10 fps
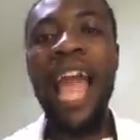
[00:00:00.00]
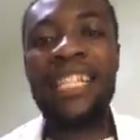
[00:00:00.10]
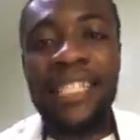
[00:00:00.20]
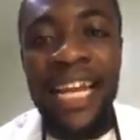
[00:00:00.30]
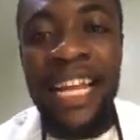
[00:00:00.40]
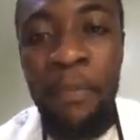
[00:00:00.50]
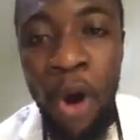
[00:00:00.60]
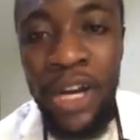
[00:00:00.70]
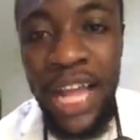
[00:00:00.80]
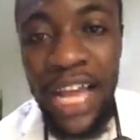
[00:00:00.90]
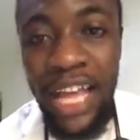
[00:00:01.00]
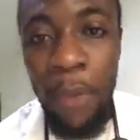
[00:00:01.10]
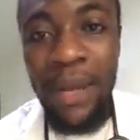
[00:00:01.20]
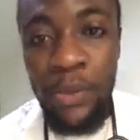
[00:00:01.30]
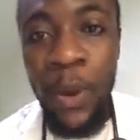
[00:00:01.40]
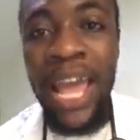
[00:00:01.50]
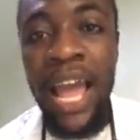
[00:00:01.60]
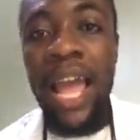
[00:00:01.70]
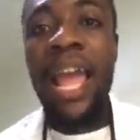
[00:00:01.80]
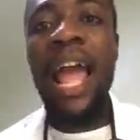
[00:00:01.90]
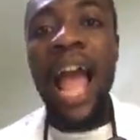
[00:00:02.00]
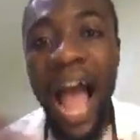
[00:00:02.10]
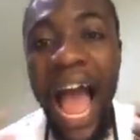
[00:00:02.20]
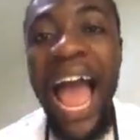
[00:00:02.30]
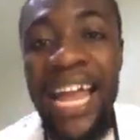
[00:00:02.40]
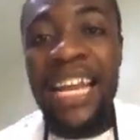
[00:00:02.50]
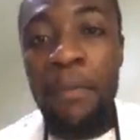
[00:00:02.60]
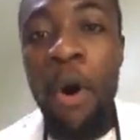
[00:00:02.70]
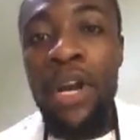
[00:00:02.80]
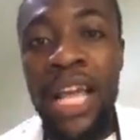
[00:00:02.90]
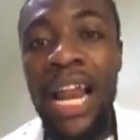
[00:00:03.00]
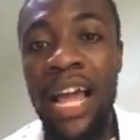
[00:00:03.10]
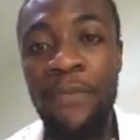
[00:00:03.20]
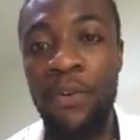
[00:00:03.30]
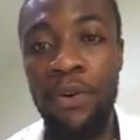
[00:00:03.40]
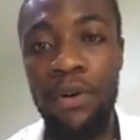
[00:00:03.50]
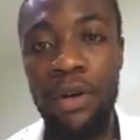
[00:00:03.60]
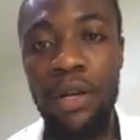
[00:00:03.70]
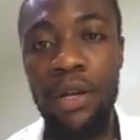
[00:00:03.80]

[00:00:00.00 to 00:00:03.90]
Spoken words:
It is a pneumonia anyhow, but where high pneumonia level.